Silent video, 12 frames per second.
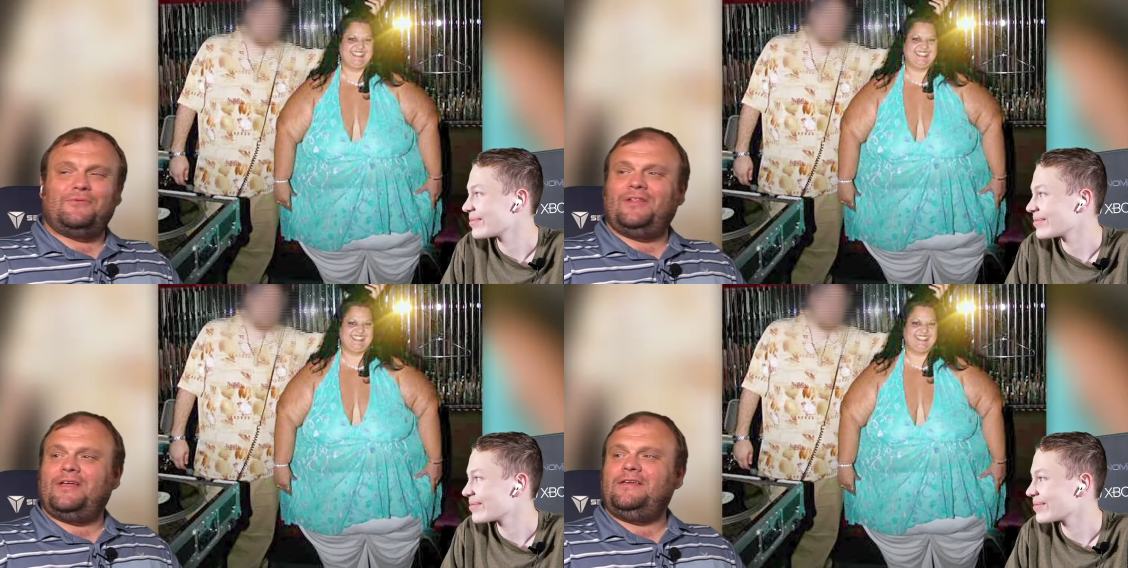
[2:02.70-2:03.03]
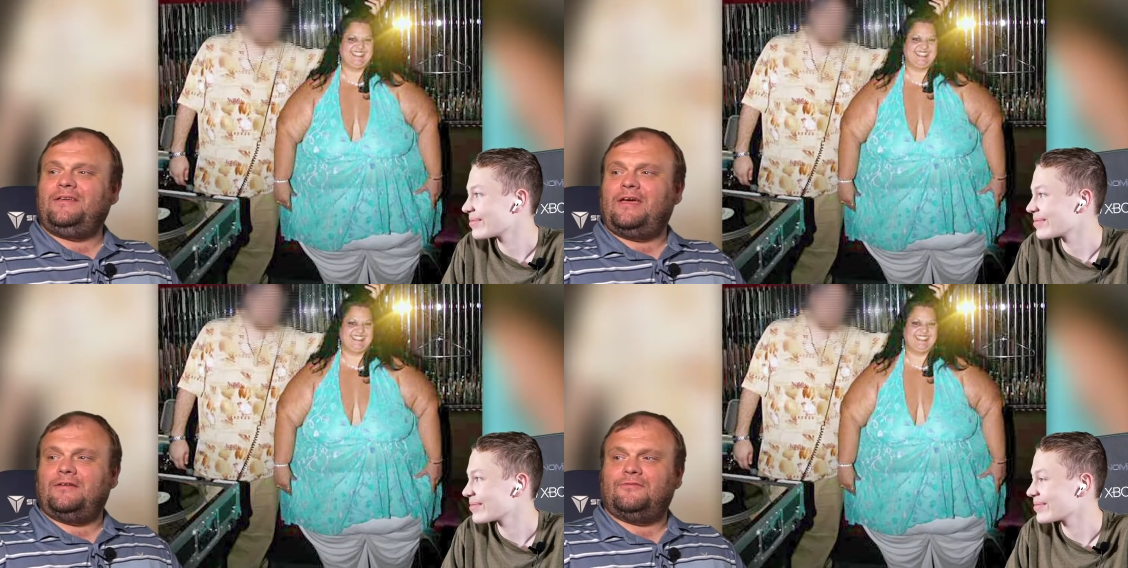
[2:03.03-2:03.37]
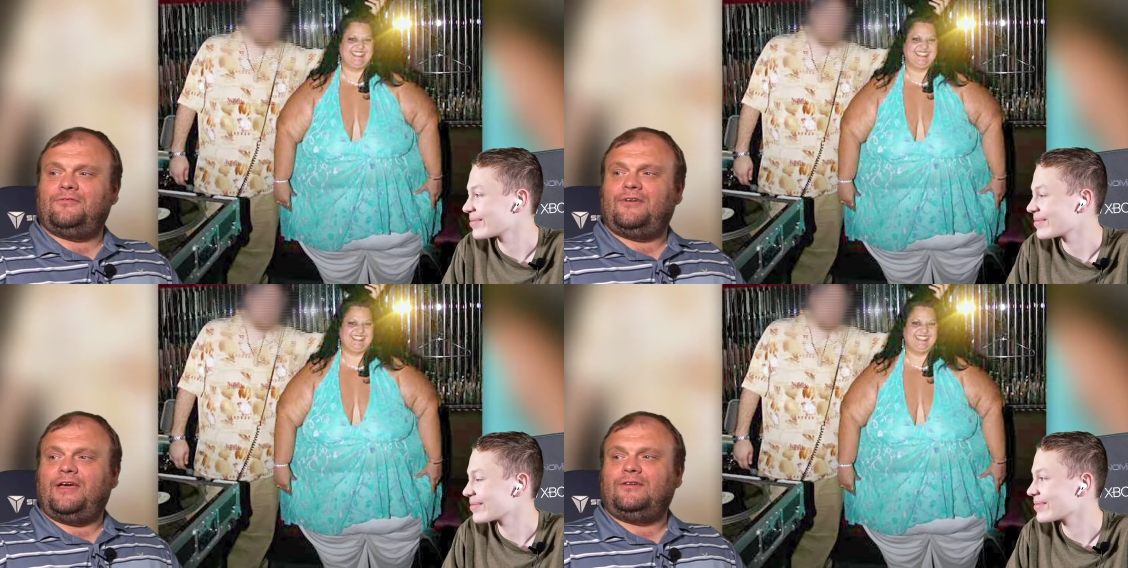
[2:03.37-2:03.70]
Speaker 1: like getting
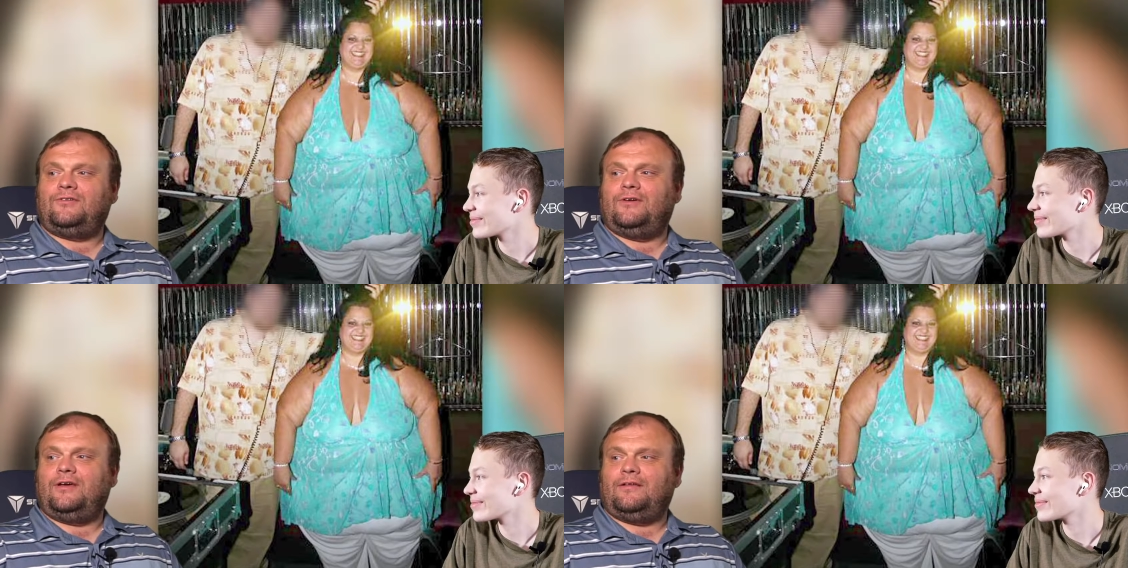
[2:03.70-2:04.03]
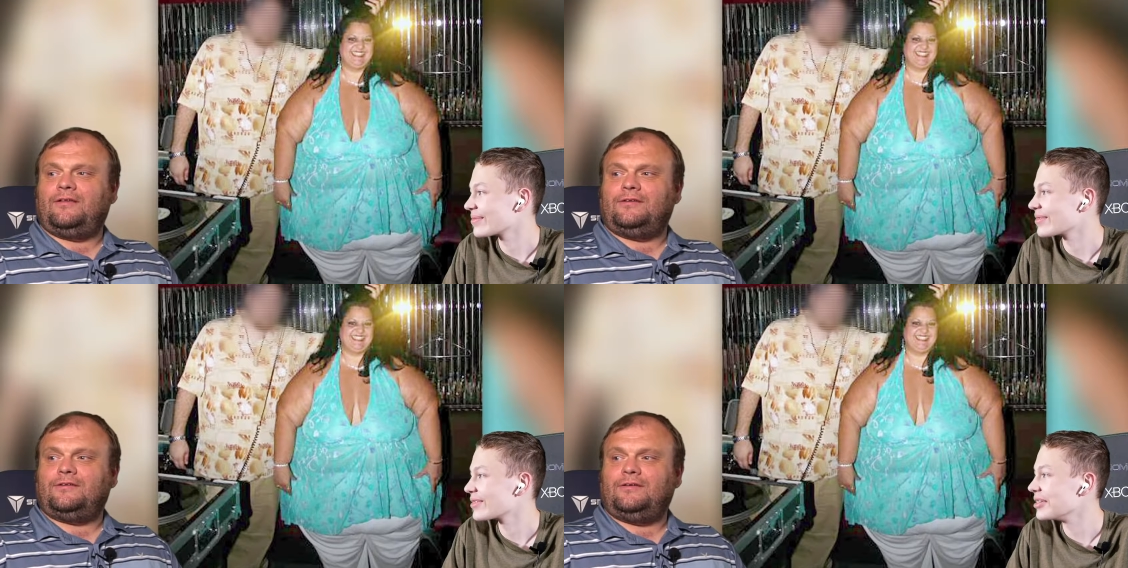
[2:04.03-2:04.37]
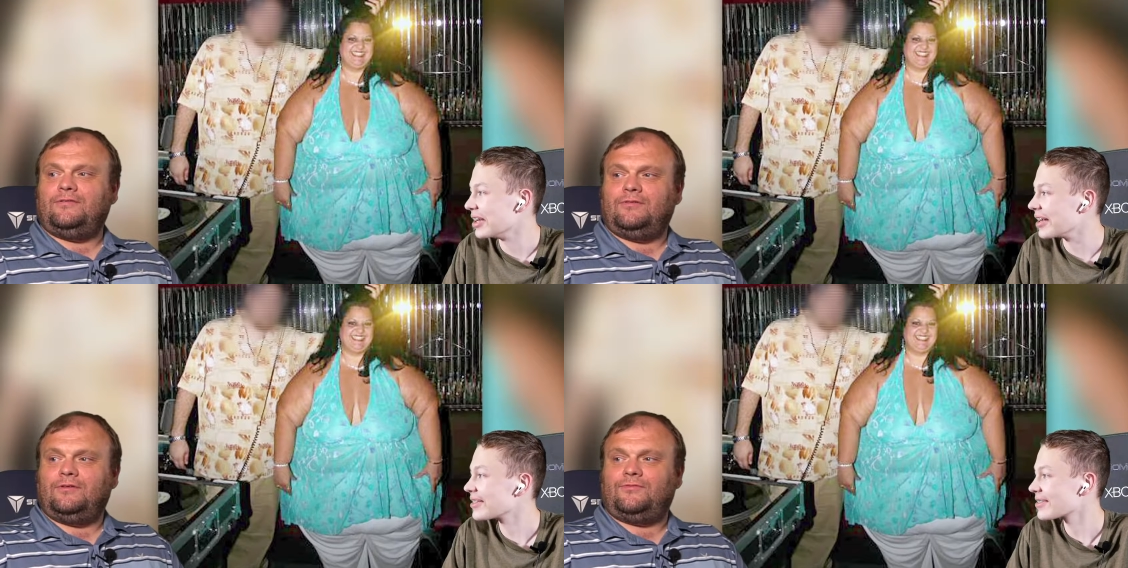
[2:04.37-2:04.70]
fed, right? Like, yes.
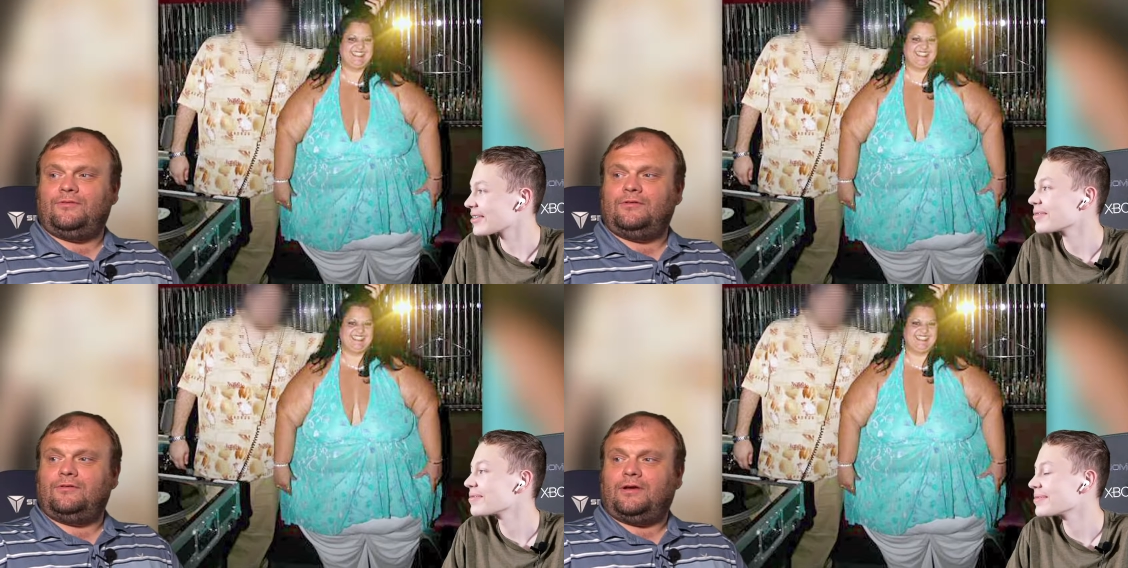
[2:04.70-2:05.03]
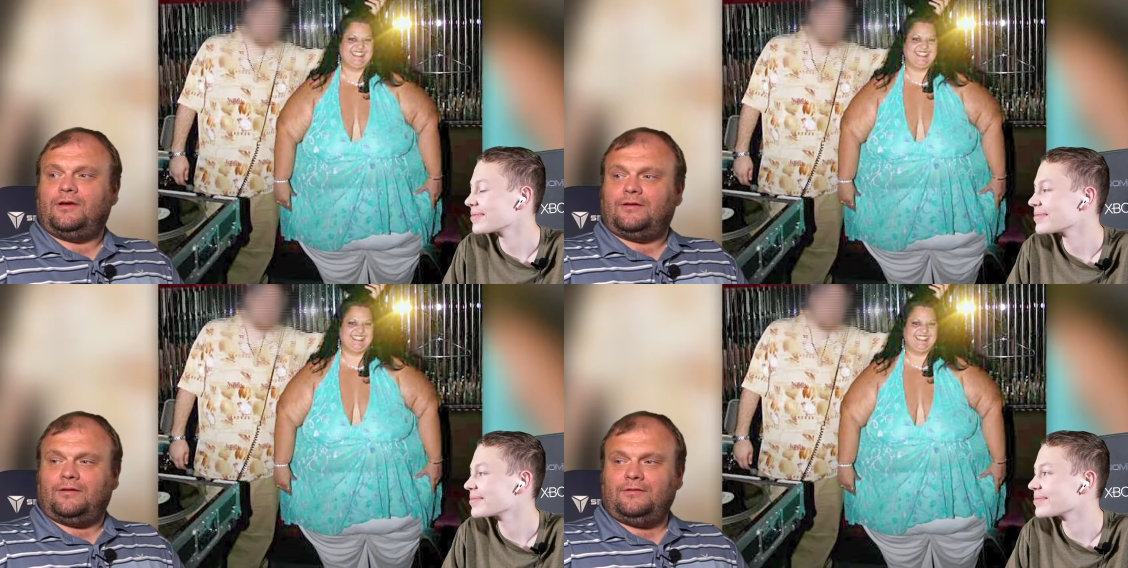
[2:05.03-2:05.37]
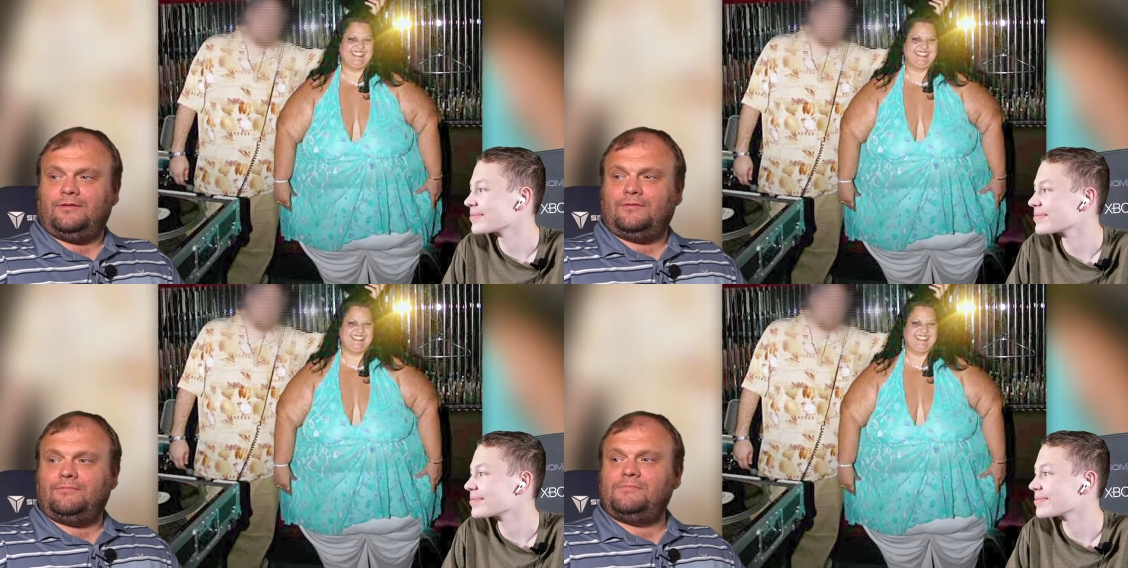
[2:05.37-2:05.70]
Even if you're, you
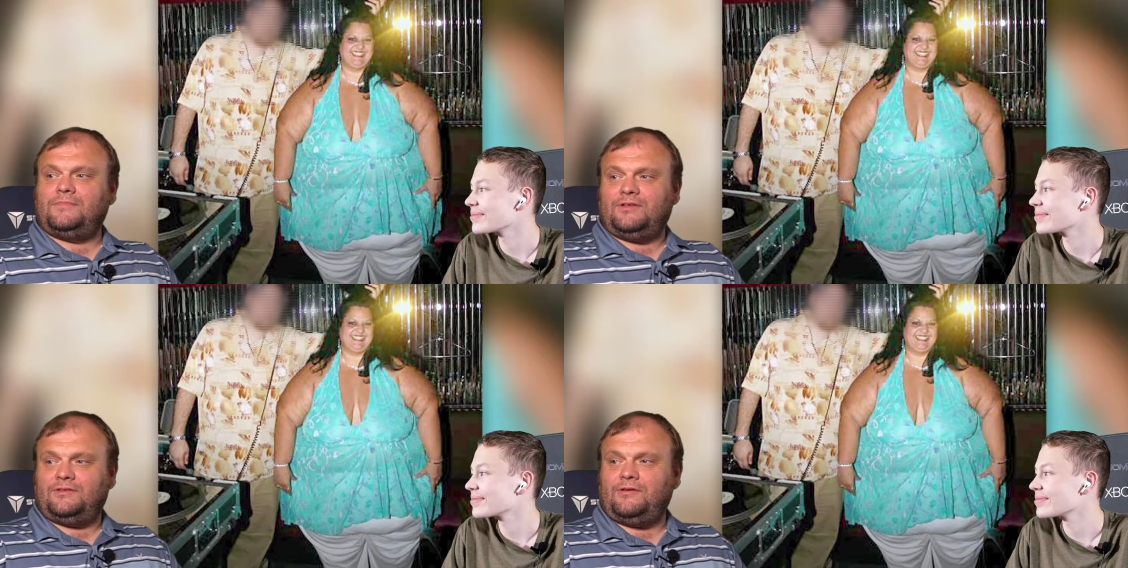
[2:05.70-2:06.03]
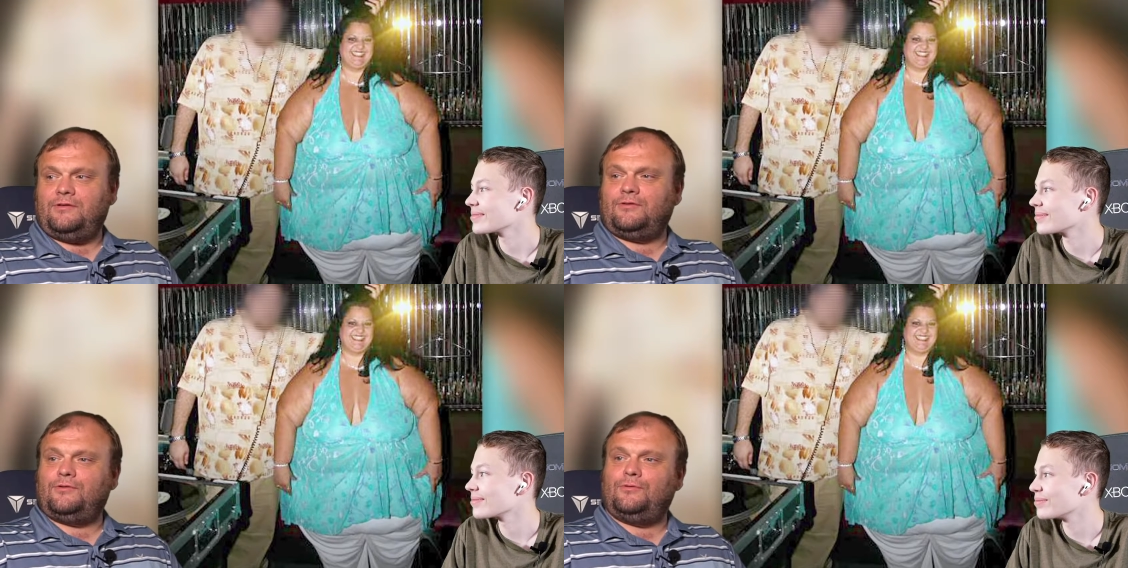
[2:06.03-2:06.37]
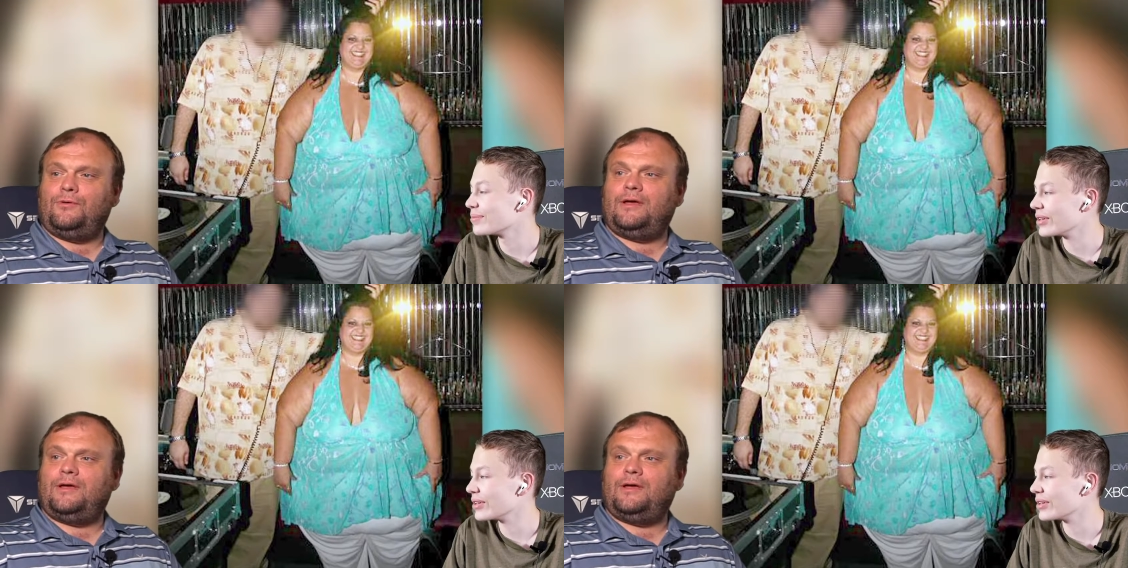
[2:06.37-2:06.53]
know, scarecrow. But